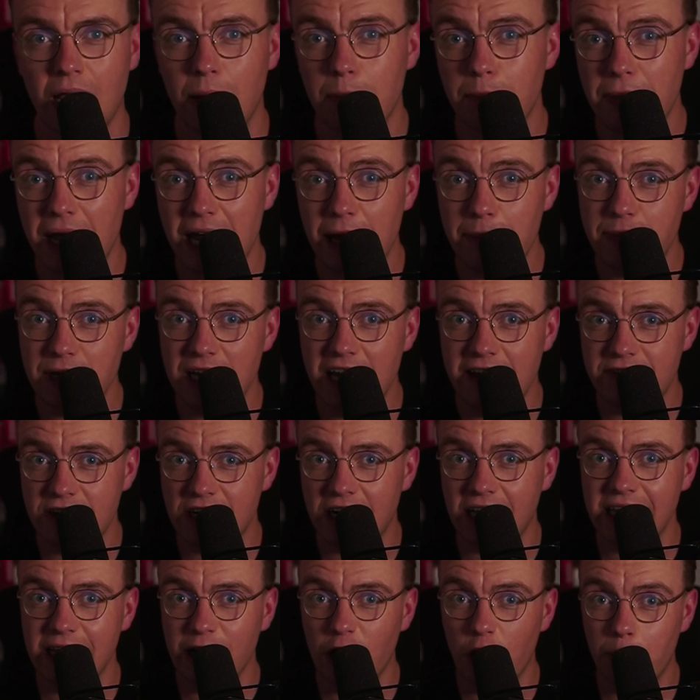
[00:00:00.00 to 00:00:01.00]
maybe even
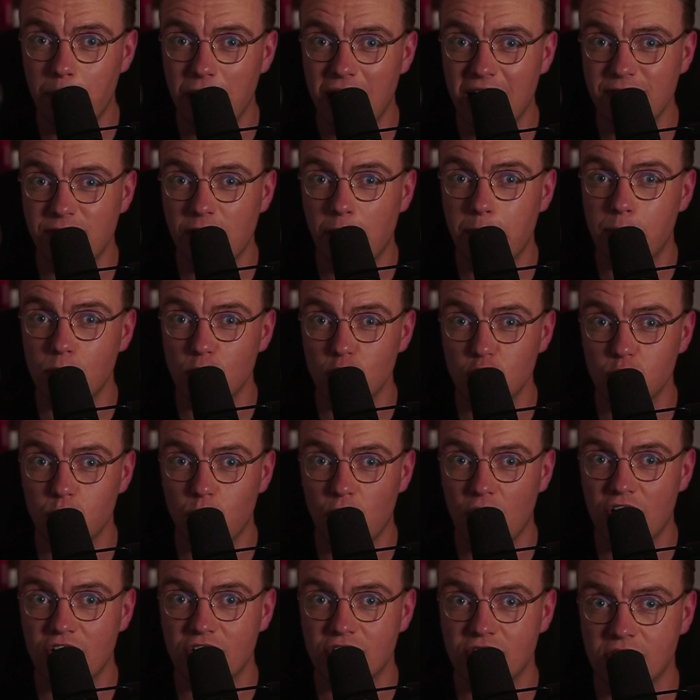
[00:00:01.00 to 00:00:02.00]
a little bit of a
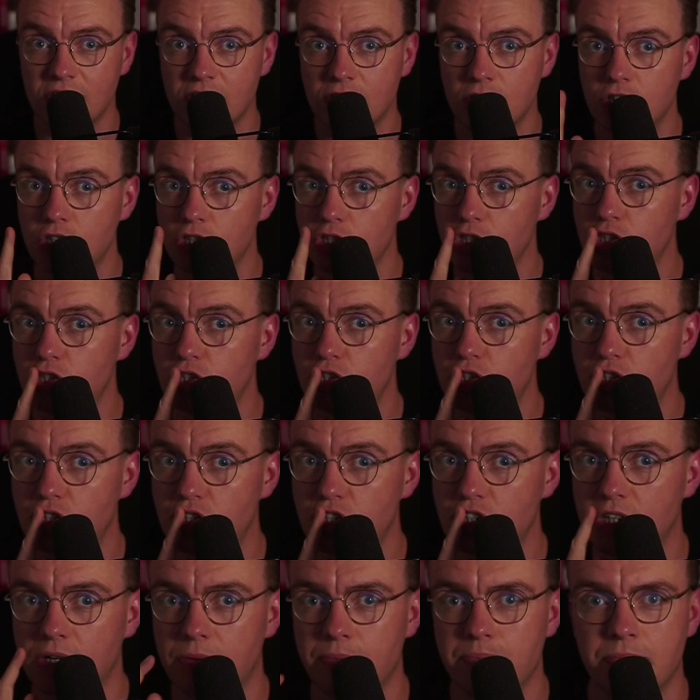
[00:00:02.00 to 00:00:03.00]
buzzword.
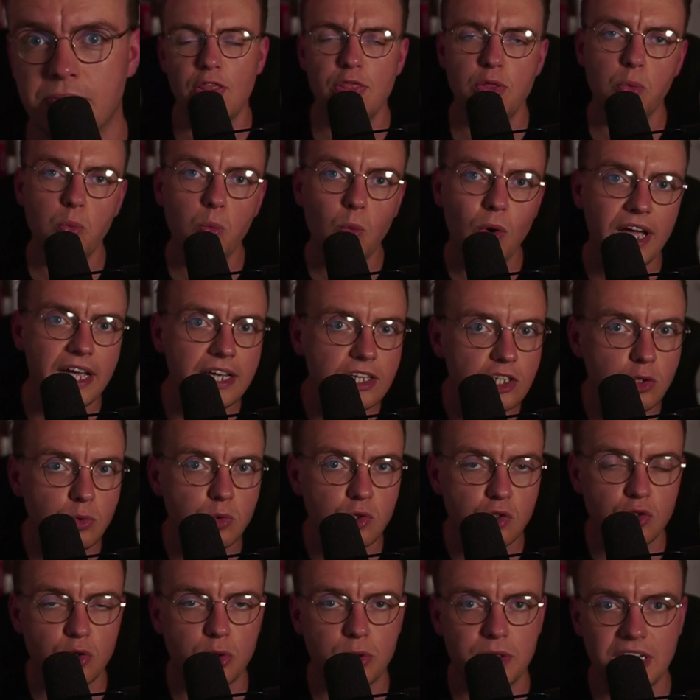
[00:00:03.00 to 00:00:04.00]
Shh. And the way you
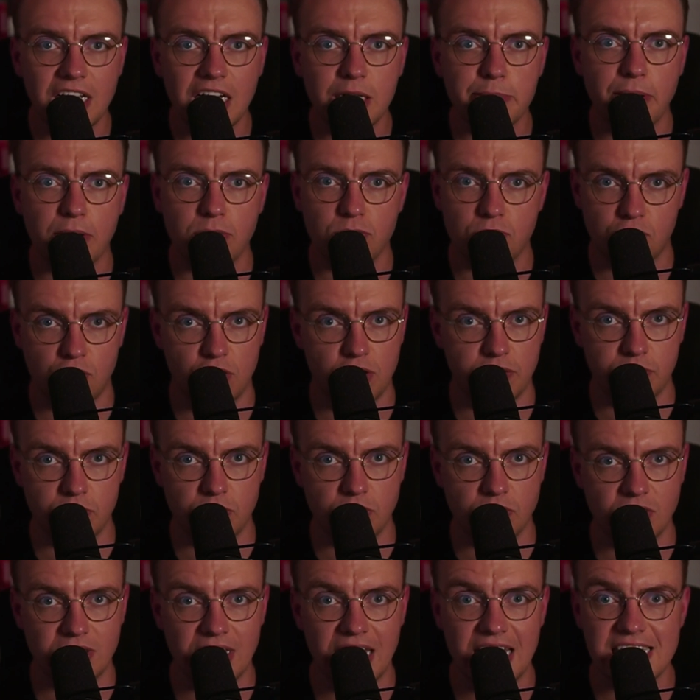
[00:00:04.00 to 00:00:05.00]
should think about
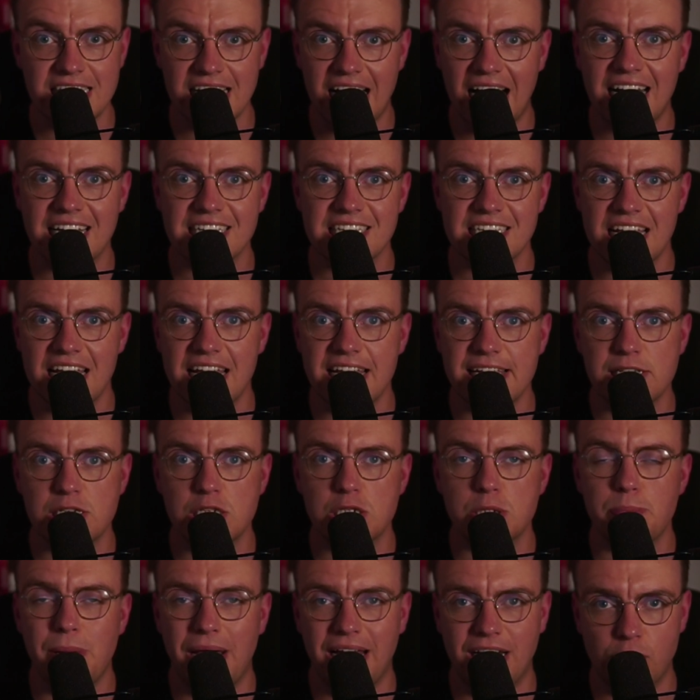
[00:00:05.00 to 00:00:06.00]
serverless is as a
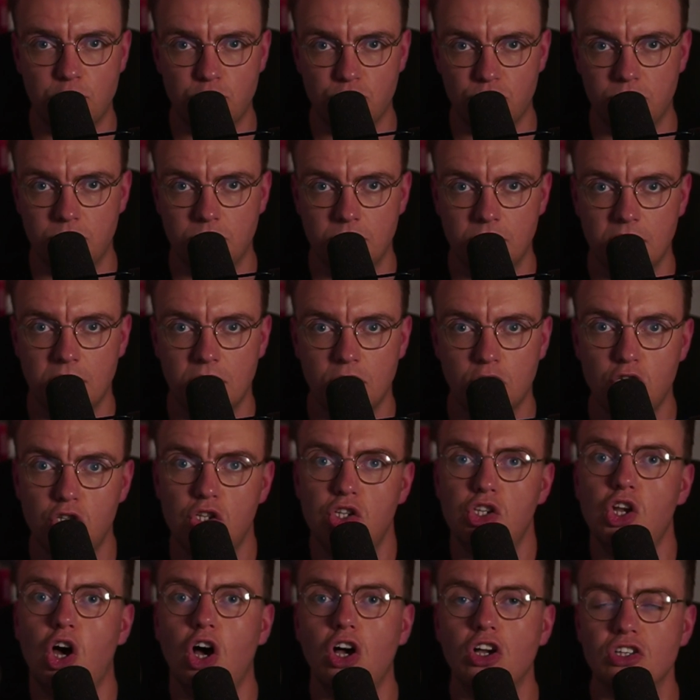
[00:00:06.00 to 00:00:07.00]
spectrum,
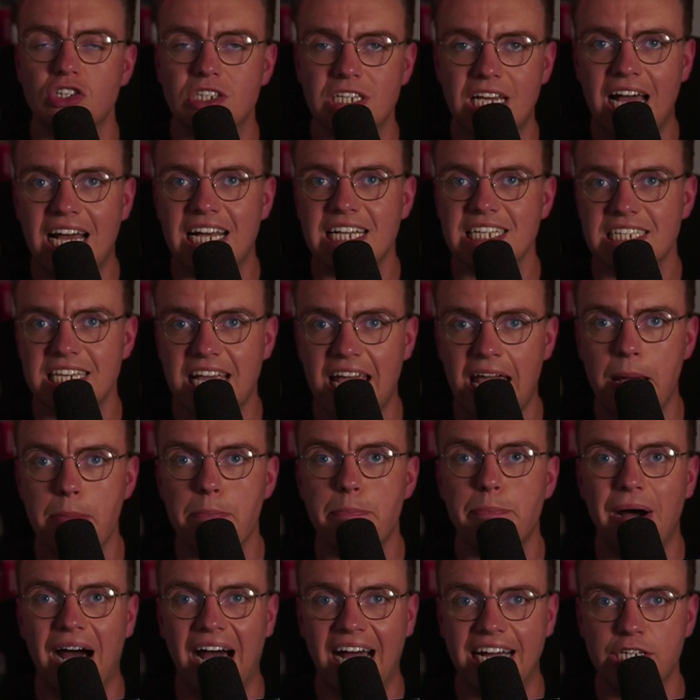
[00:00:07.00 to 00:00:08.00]
not as a
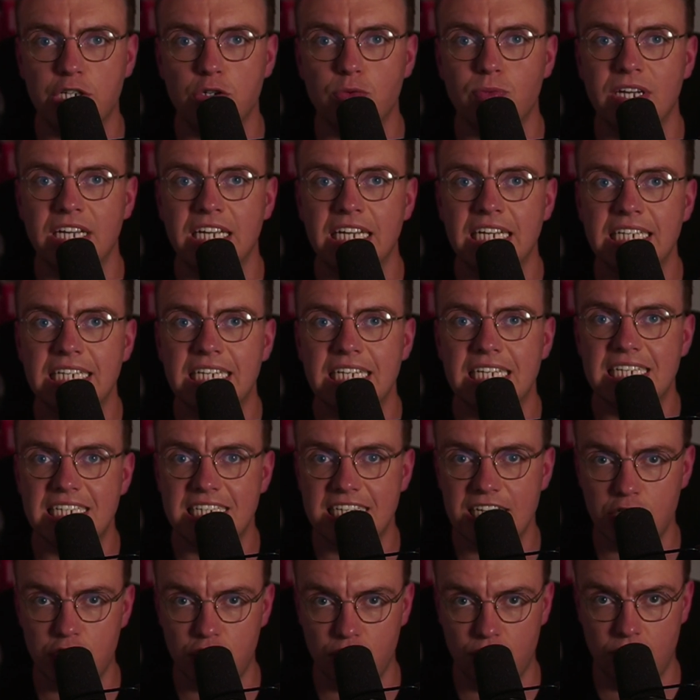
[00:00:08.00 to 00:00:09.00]
binary
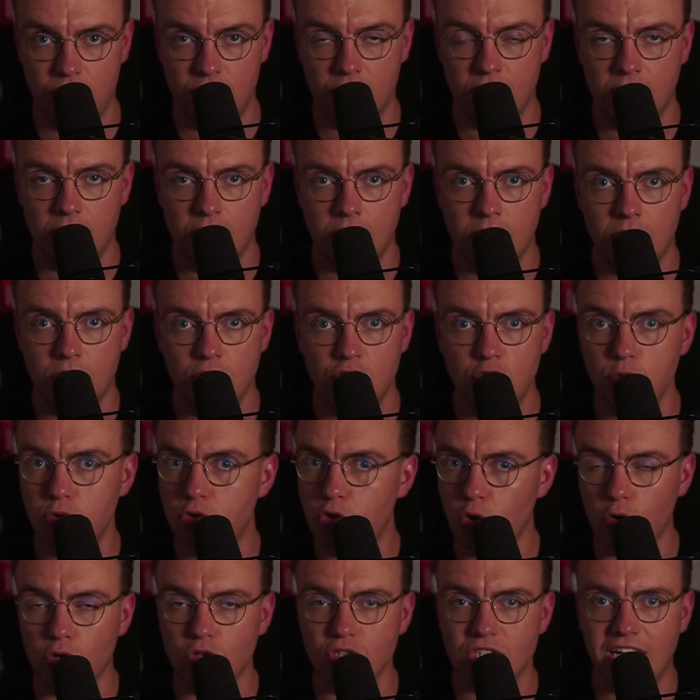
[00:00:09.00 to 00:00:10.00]
decision. You
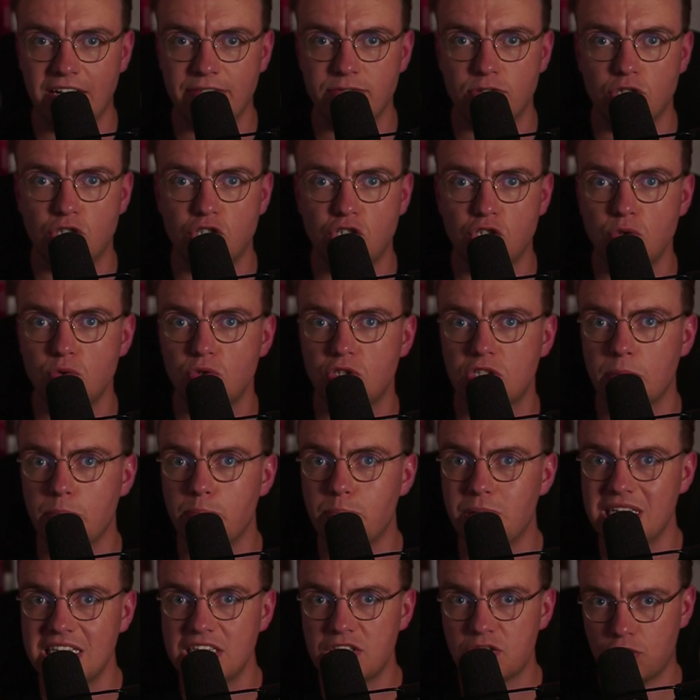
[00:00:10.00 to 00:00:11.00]
don't have to choose to
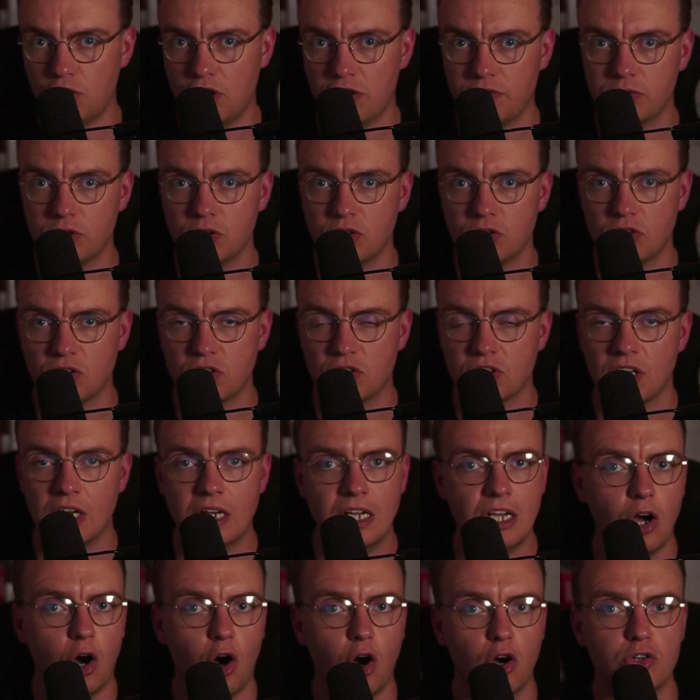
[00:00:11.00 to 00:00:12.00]
be serverless
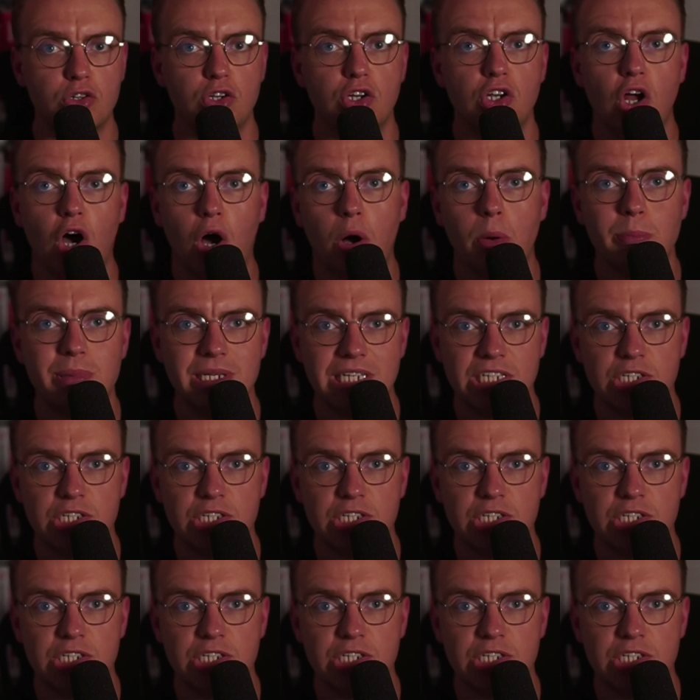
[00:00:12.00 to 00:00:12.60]
or not be